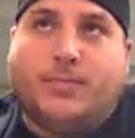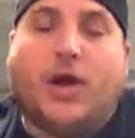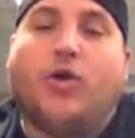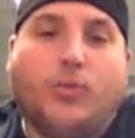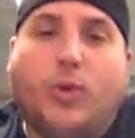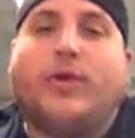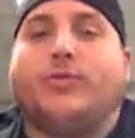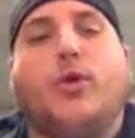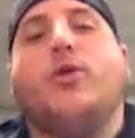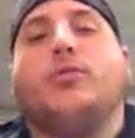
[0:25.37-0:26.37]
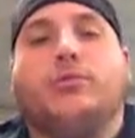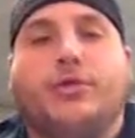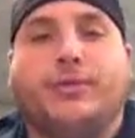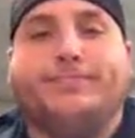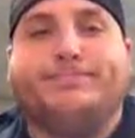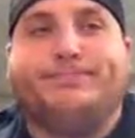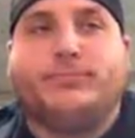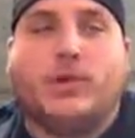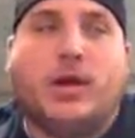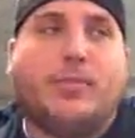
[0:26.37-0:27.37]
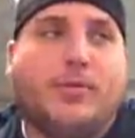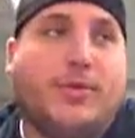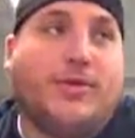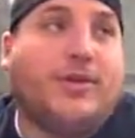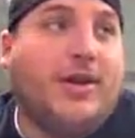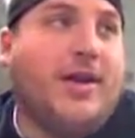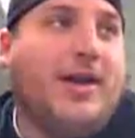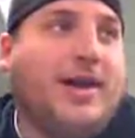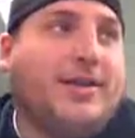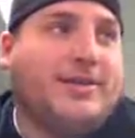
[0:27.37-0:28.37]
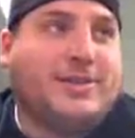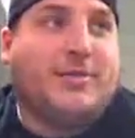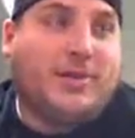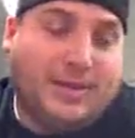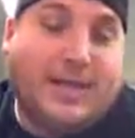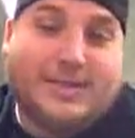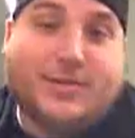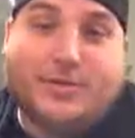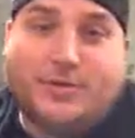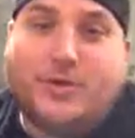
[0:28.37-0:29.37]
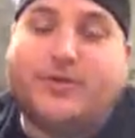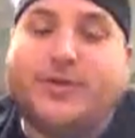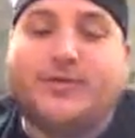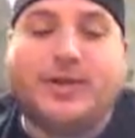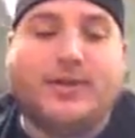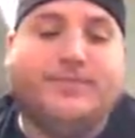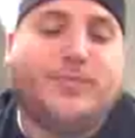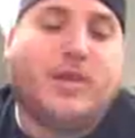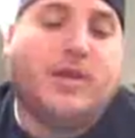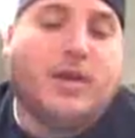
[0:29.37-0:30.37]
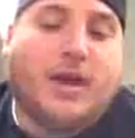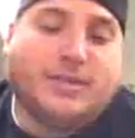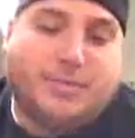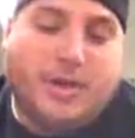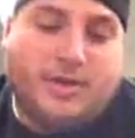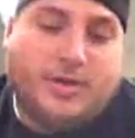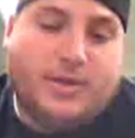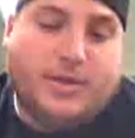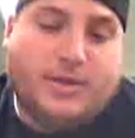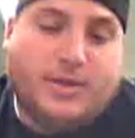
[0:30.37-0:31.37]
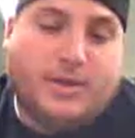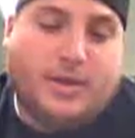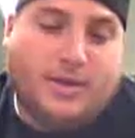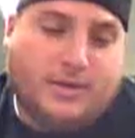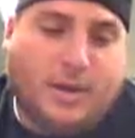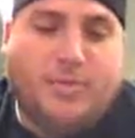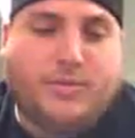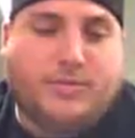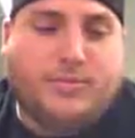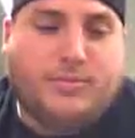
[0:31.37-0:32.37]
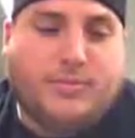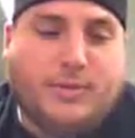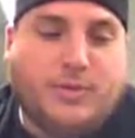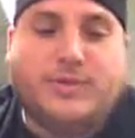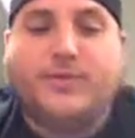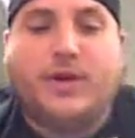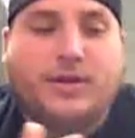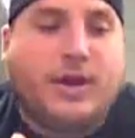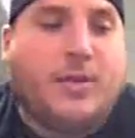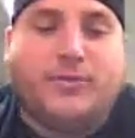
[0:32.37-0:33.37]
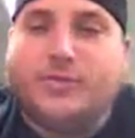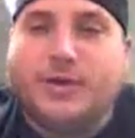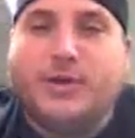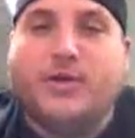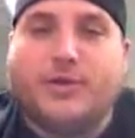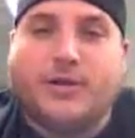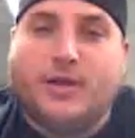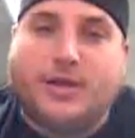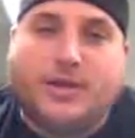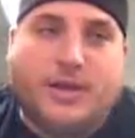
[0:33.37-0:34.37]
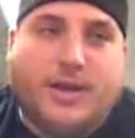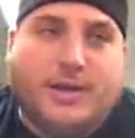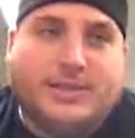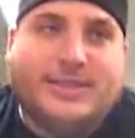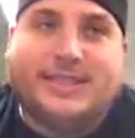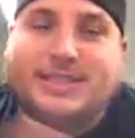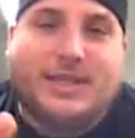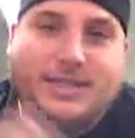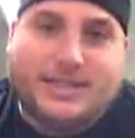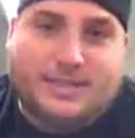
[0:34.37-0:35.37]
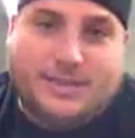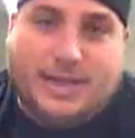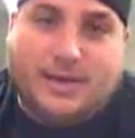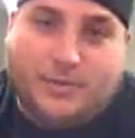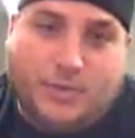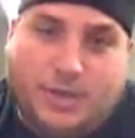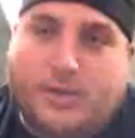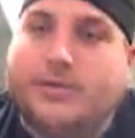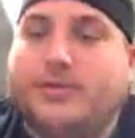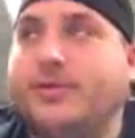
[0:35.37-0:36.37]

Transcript: my home away from home. Really, I remember in that summer of 2015, I spent a couple. It wasn't very uncommon for me to go there like 6 nights out of the week,